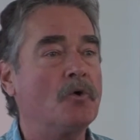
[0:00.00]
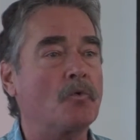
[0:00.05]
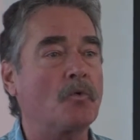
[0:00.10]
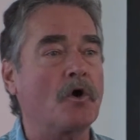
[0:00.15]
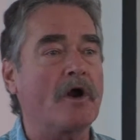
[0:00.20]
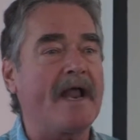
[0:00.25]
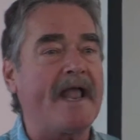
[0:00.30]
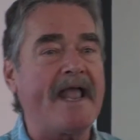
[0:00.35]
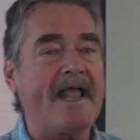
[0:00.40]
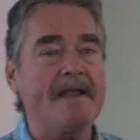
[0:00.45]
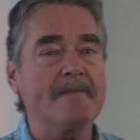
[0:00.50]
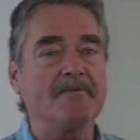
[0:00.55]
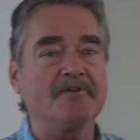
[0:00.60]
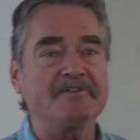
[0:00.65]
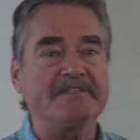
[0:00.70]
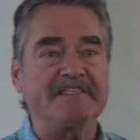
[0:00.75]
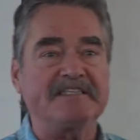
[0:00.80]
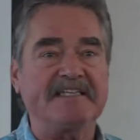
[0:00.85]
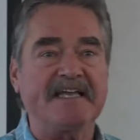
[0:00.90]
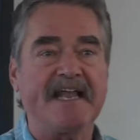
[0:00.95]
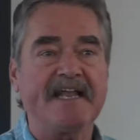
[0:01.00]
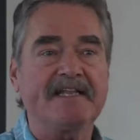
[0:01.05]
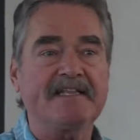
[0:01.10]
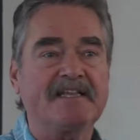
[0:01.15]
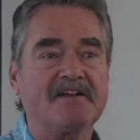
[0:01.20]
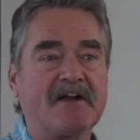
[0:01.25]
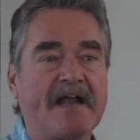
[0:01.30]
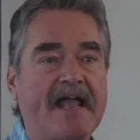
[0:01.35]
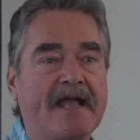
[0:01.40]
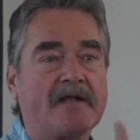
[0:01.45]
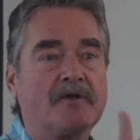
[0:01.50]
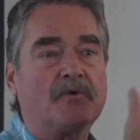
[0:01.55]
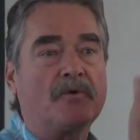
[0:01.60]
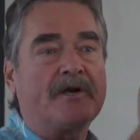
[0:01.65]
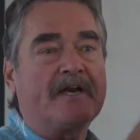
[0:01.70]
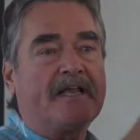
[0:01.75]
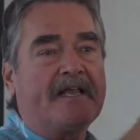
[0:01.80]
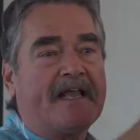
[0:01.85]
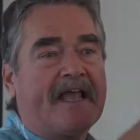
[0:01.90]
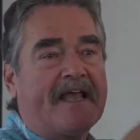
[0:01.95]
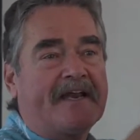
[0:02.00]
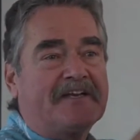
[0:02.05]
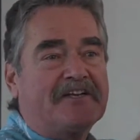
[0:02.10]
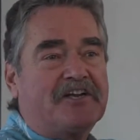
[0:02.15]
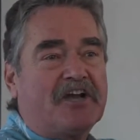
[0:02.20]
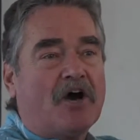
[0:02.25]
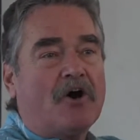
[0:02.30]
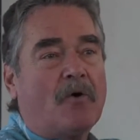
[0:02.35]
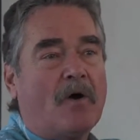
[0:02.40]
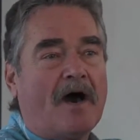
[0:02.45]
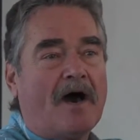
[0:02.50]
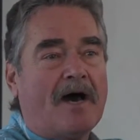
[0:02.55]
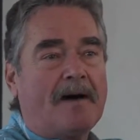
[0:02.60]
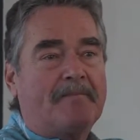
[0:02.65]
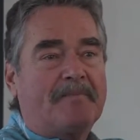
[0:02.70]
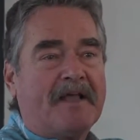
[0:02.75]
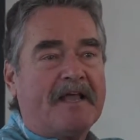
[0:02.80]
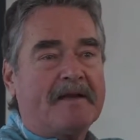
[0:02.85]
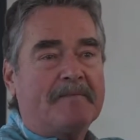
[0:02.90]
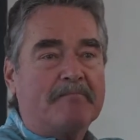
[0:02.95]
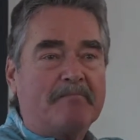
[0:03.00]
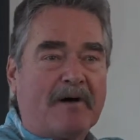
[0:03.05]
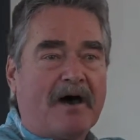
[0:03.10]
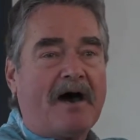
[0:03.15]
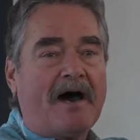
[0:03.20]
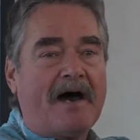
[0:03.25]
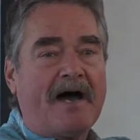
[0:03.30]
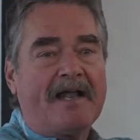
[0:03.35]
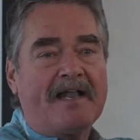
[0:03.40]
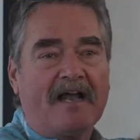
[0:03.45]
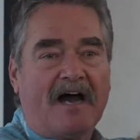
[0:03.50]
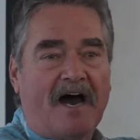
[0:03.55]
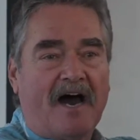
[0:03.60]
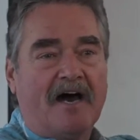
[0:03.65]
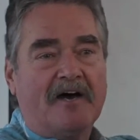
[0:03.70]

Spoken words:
were able to take their equity and go up and buy